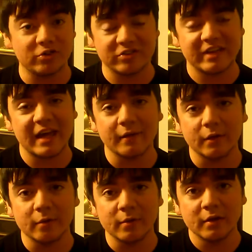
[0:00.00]
which is
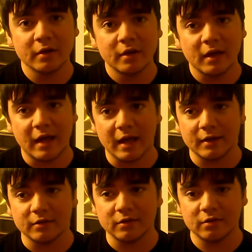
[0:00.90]
Caleb,
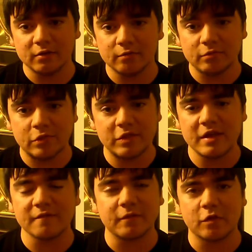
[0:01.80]
and
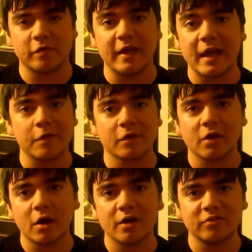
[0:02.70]
see if this thing has a
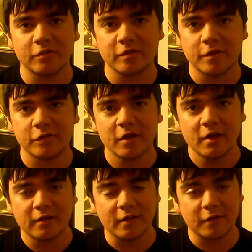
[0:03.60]
consciousness.
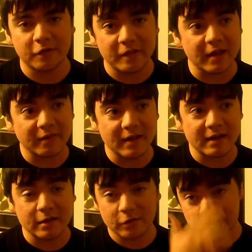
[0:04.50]
Now, this thing that
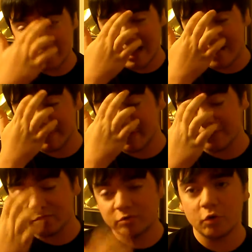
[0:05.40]
he is having
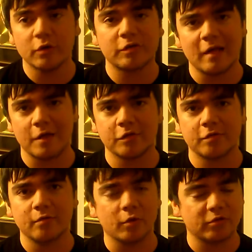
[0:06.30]
the tourist test
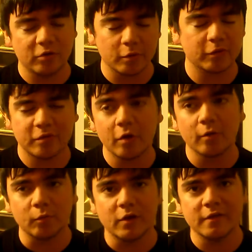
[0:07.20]
or tourist
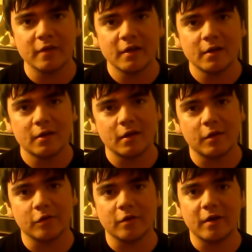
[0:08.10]
term with
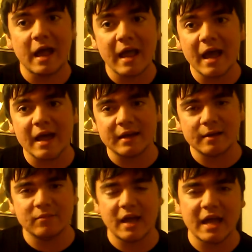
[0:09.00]
is an AI
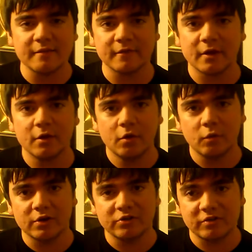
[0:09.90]
named Ava,
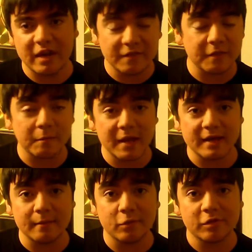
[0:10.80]
which Nathan made
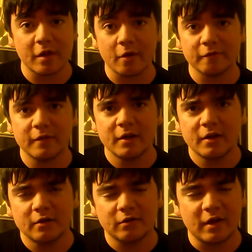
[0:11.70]
himself.
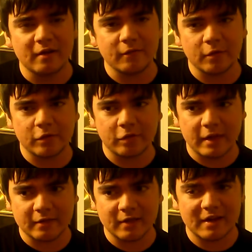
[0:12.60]
Ava is
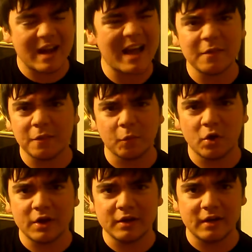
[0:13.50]
like the 9th
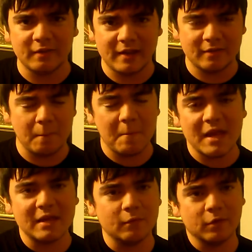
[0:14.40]
one in like the
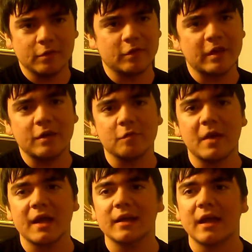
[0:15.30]
many ones that he's
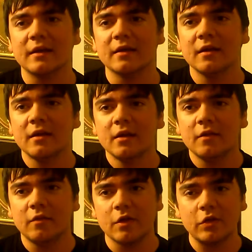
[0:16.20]
made, and
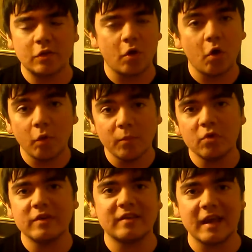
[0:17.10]
this whole
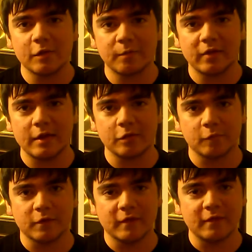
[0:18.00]
movie takes place
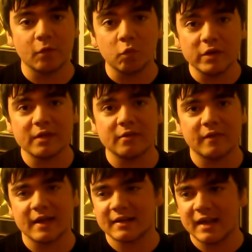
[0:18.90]
within the week
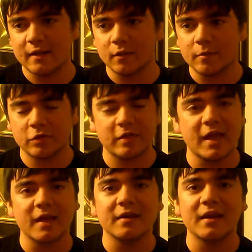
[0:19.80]
that Caleb is
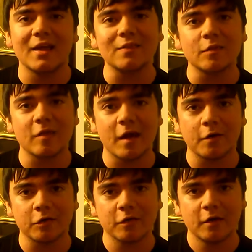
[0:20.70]
staying at Nathan's
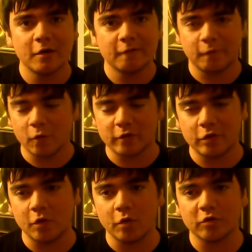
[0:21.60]
house for
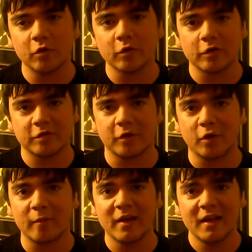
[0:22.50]
this whole tourist
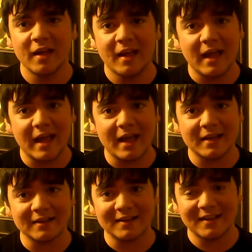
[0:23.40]
term.
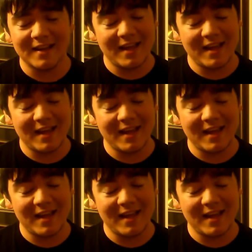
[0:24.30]
And